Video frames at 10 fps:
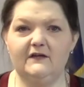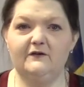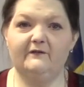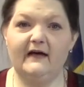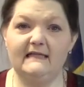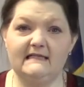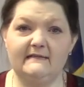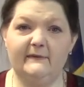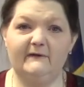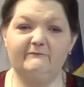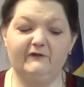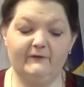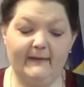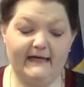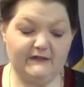you've got some
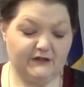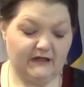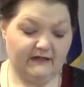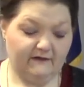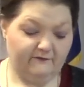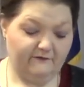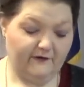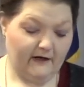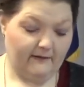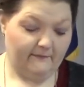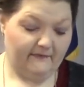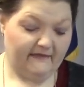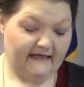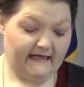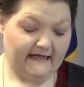information from
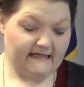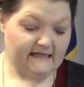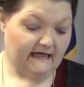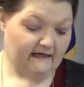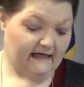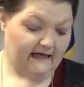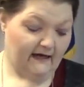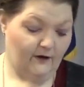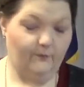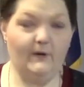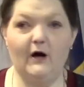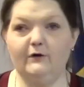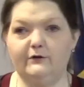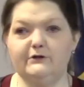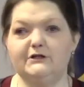the Kentucky Home
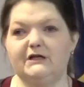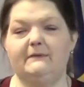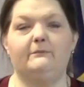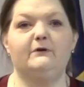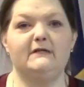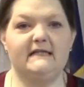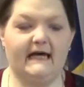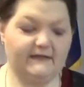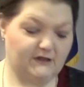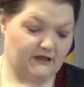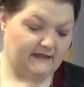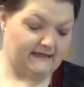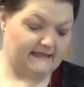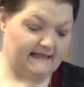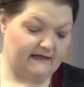Ownership Protection
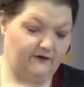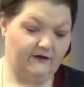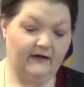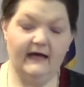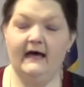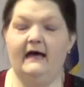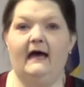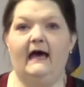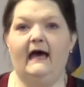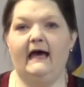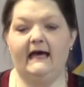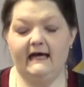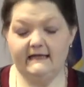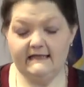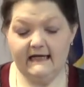Center,
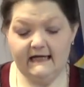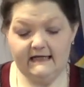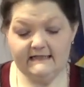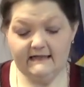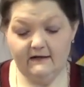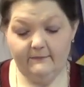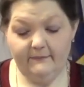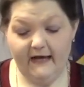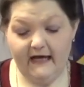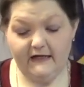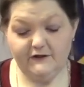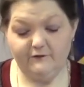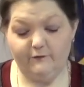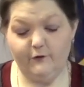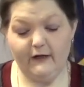and it is on page
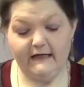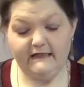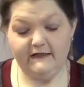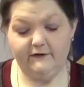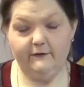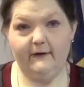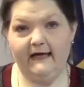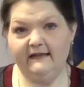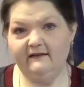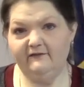42 in the